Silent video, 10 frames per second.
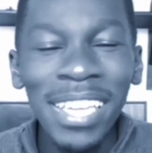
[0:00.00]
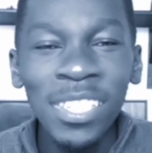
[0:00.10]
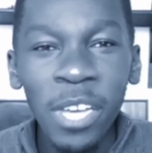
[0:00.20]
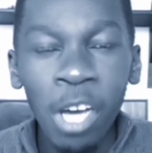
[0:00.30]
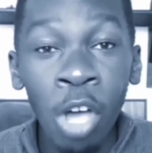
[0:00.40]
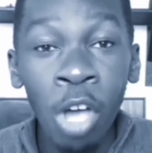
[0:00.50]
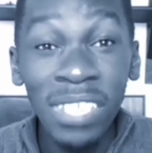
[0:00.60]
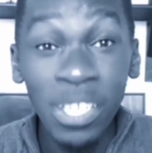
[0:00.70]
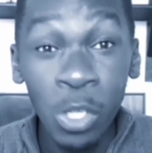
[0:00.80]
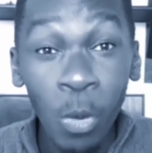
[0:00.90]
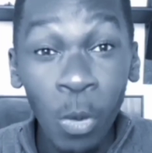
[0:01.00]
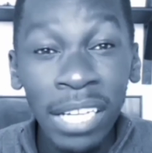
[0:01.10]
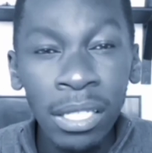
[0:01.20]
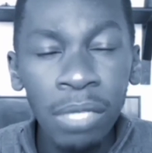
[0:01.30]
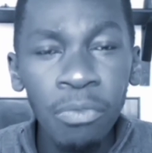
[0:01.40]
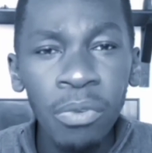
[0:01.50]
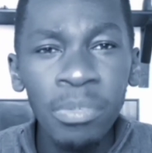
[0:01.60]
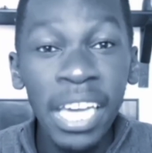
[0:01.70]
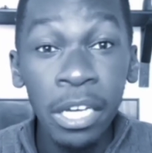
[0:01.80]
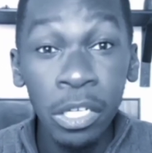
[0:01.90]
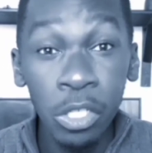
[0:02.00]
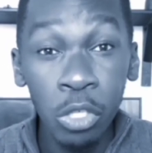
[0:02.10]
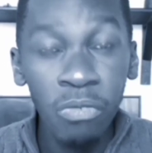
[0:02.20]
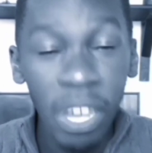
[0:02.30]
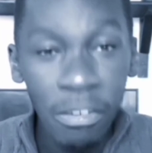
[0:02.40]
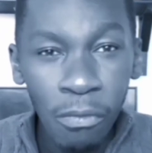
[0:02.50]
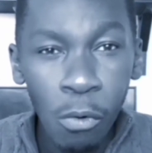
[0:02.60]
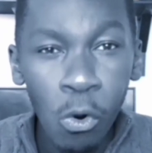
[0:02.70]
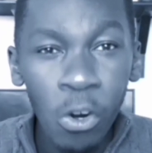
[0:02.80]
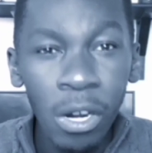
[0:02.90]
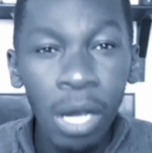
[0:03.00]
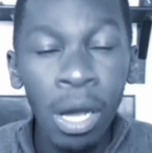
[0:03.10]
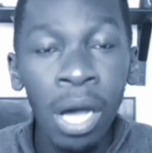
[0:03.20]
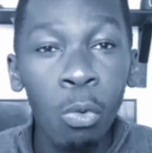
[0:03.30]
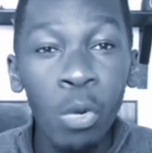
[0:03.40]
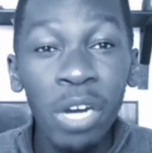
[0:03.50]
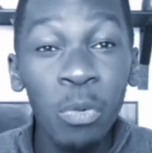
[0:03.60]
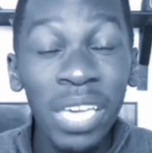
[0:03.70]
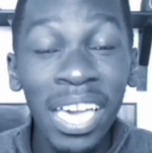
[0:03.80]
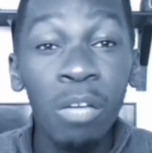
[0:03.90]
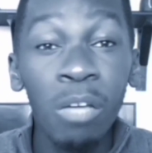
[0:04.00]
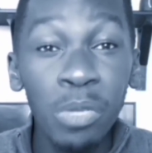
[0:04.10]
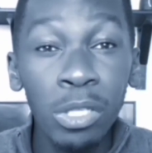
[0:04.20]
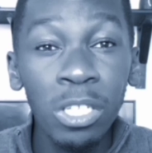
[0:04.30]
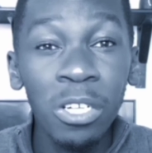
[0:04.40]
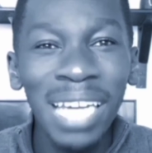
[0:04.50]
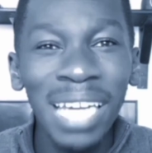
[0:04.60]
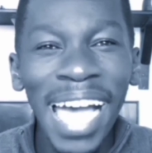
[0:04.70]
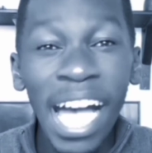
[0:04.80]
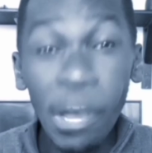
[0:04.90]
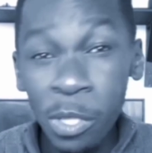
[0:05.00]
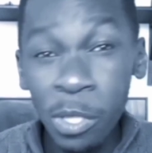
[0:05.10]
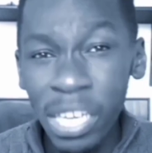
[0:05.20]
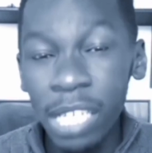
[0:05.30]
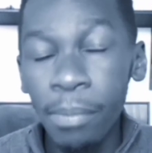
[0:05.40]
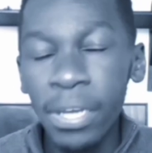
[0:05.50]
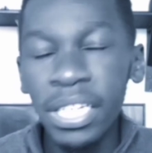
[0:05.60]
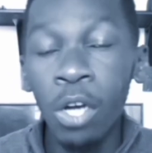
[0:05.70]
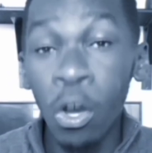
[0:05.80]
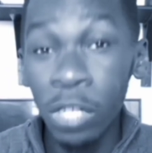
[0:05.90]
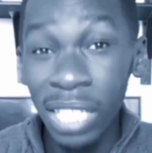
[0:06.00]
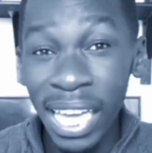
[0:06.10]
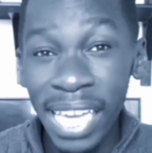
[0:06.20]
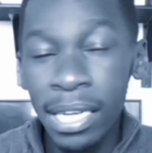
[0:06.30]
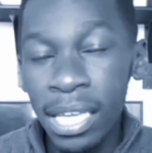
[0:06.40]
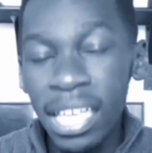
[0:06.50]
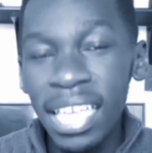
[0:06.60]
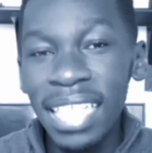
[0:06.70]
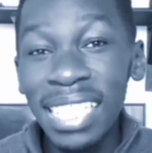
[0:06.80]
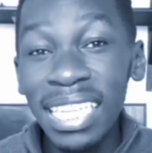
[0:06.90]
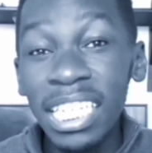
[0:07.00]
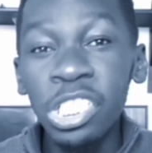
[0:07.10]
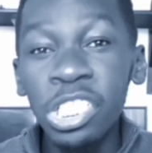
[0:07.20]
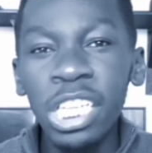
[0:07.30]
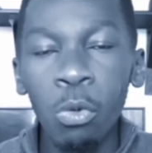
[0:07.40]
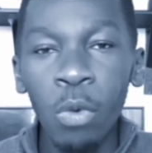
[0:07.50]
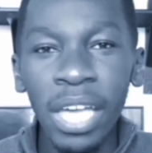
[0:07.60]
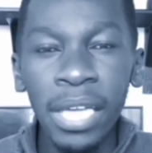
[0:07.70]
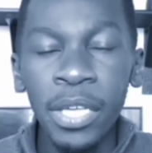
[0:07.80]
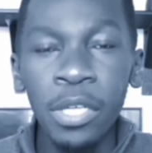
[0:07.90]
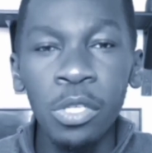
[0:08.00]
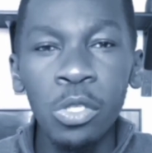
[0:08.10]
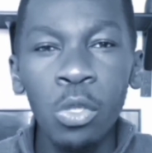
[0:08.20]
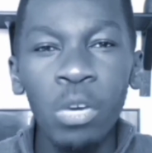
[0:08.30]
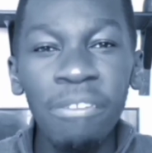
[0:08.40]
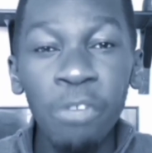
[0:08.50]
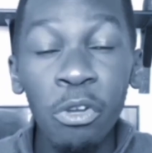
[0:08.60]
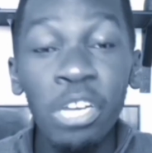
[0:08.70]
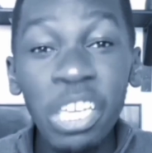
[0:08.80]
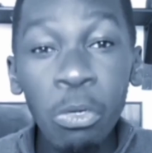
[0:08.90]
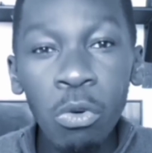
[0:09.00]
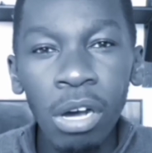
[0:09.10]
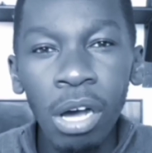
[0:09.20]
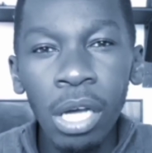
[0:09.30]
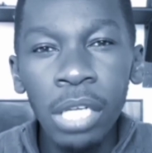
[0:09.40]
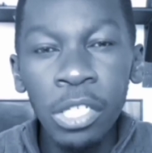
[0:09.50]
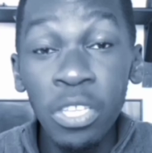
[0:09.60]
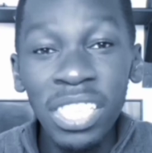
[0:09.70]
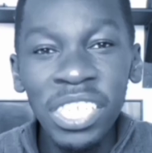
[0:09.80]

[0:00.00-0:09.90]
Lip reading: is going on? This is Wycliffe from TechHood254, where we help you learn how to make money online the legit way. So if you're new to the